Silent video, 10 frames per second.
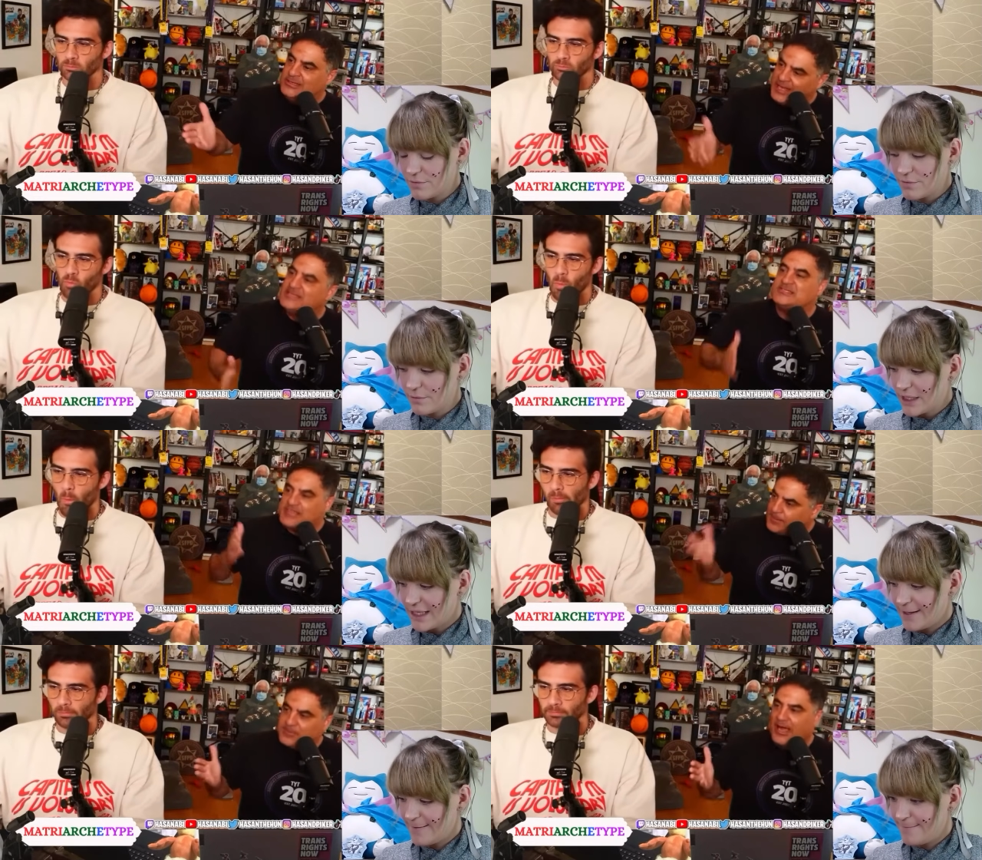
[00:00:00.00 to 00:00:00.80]
Speaker 1: And
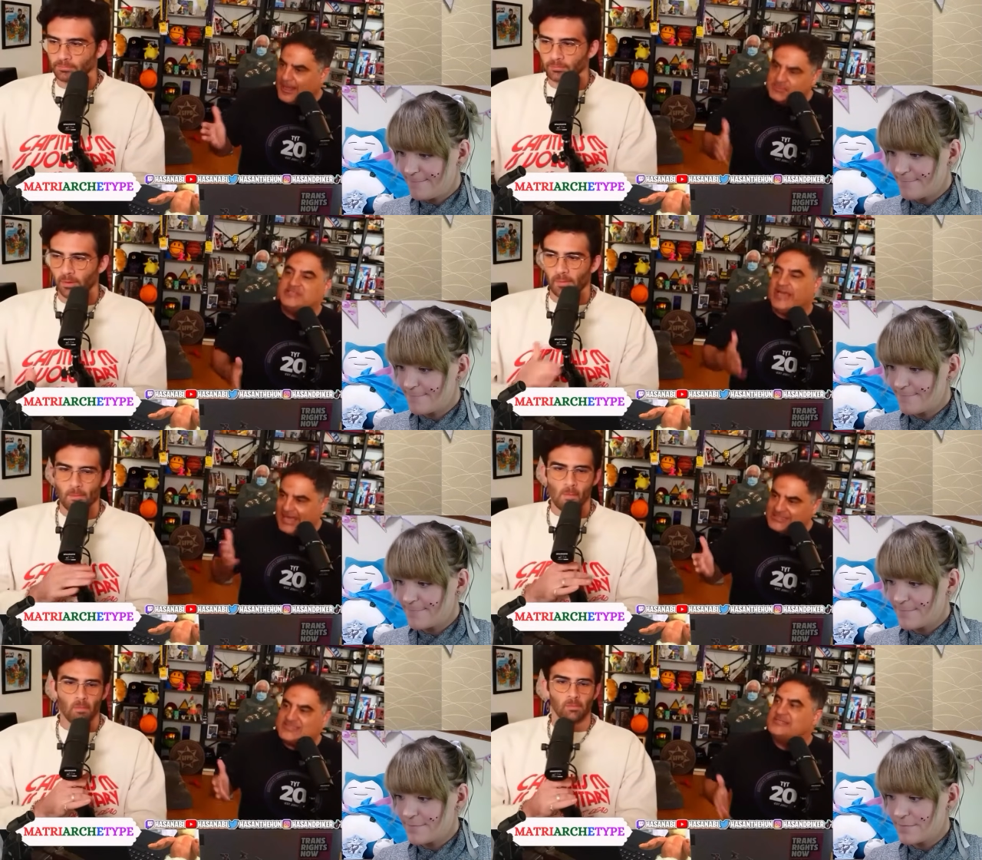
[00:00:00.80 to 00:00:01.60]
sometimes,
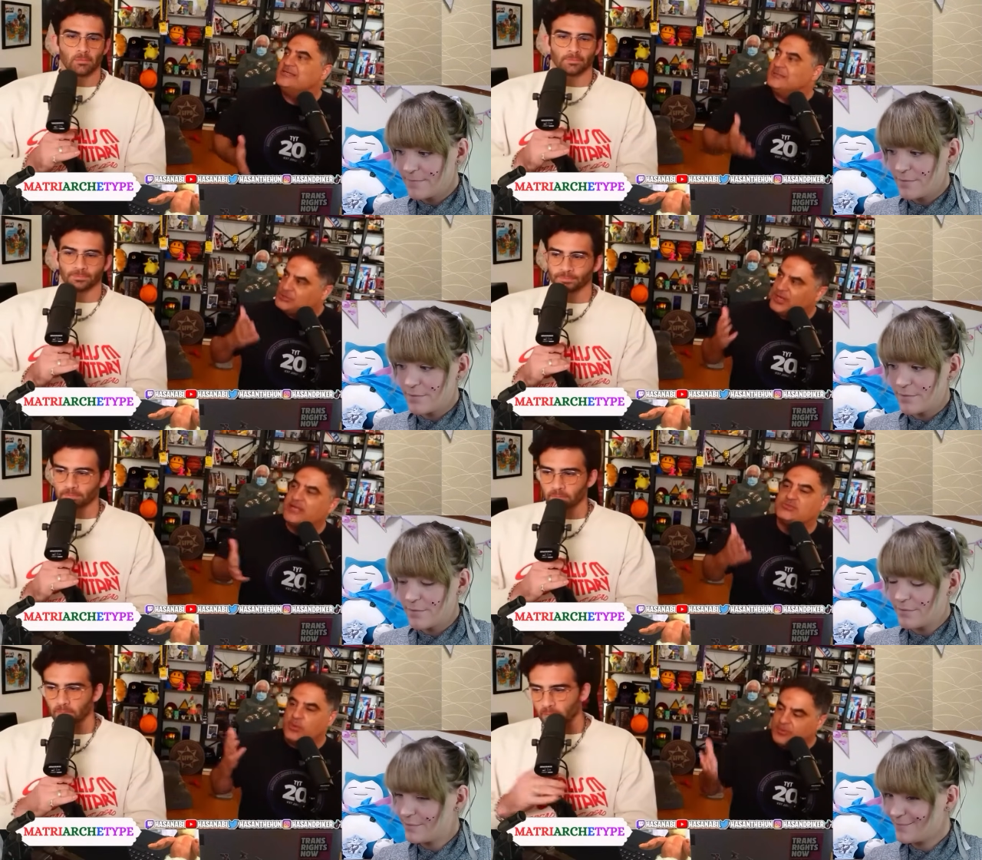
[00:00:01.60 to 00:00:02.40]
yes,
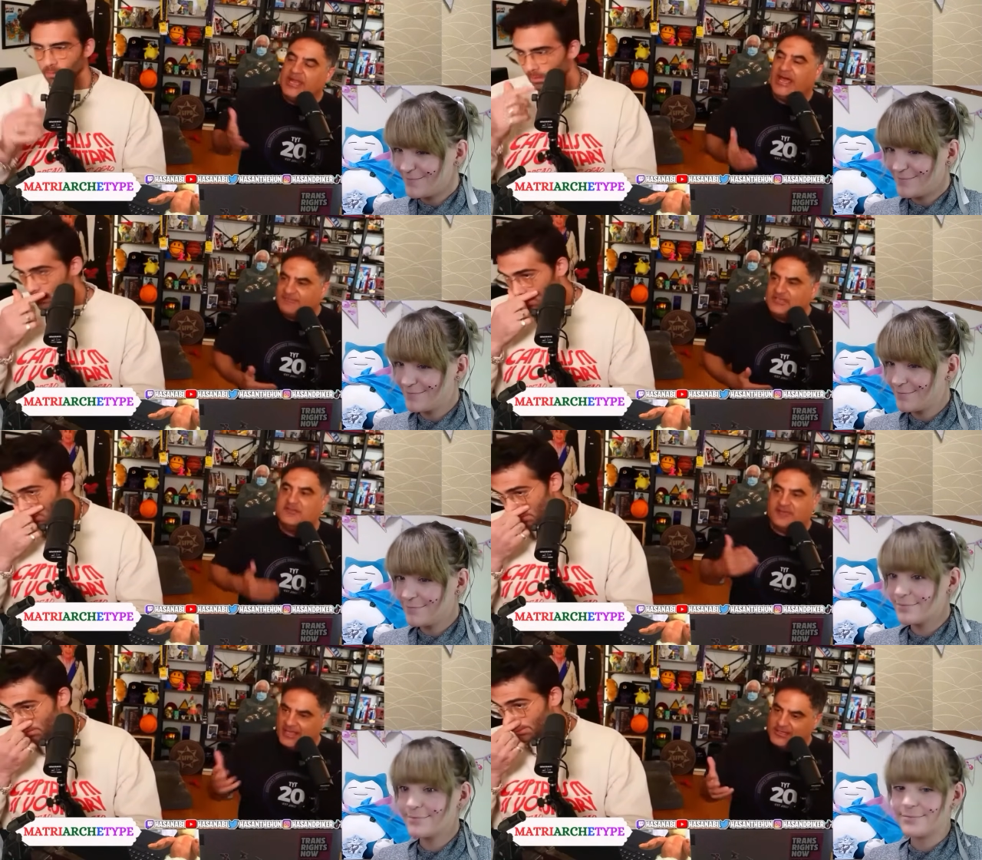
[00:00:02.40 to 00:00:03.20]
trans women have an
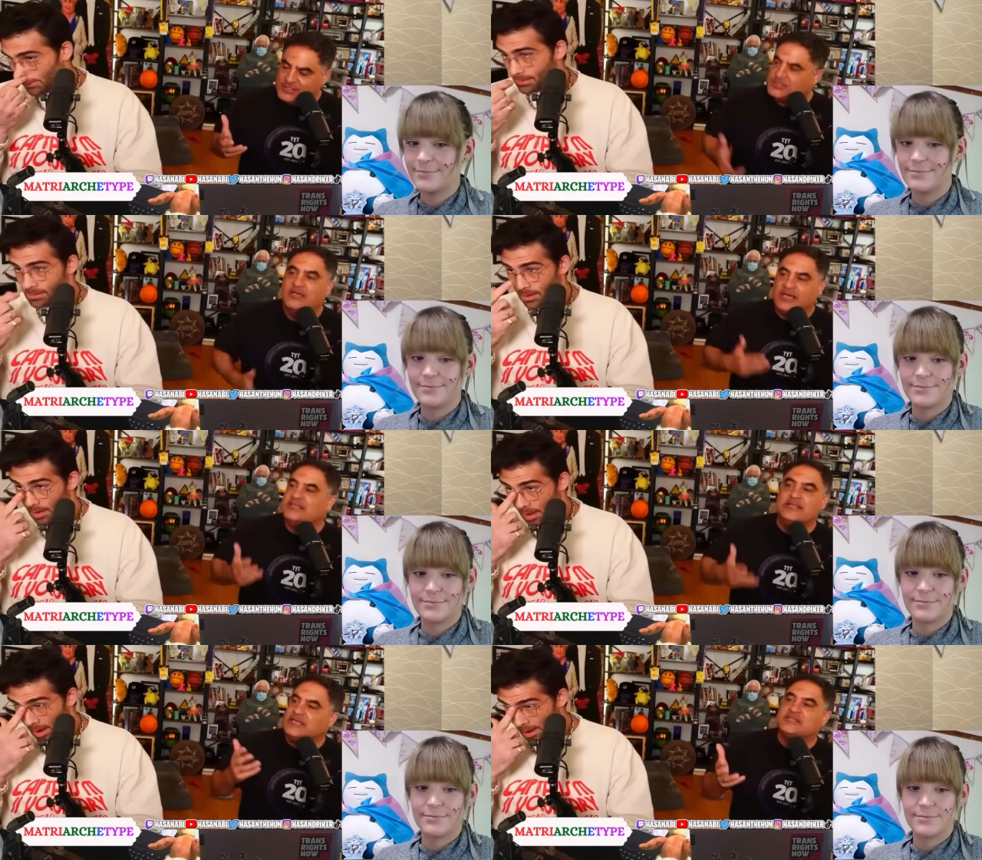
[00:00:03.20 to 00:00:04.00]
advantage,
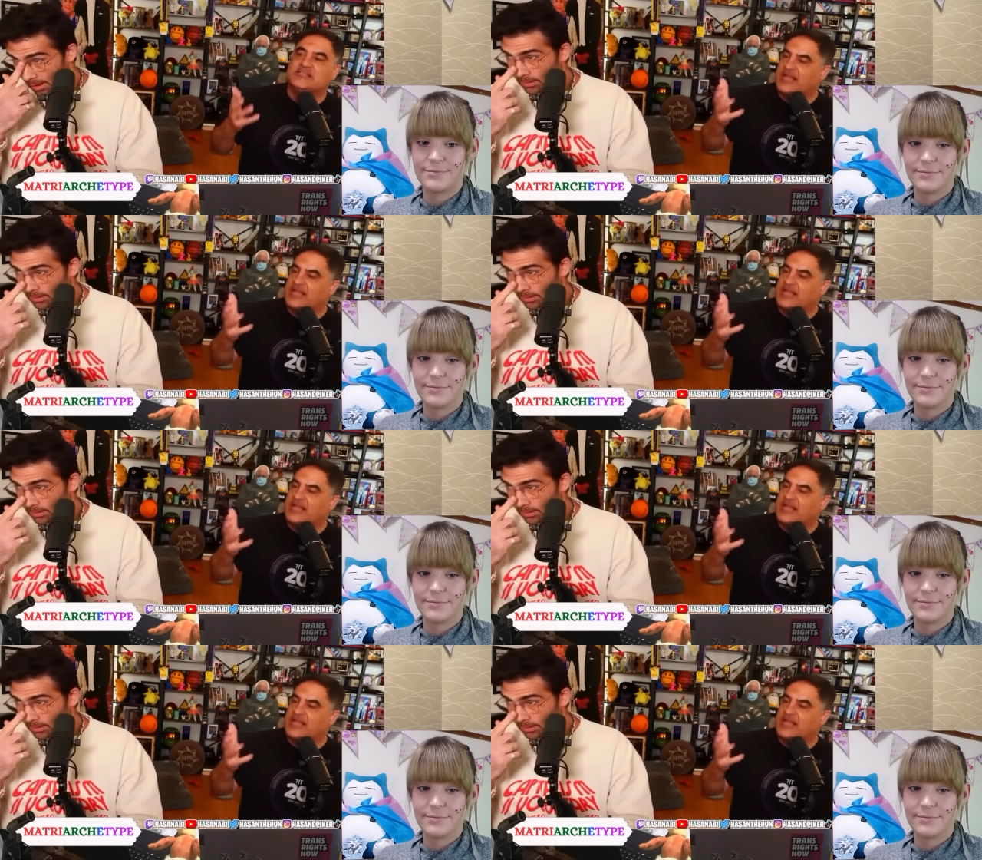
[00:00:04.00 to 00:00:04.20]
and the league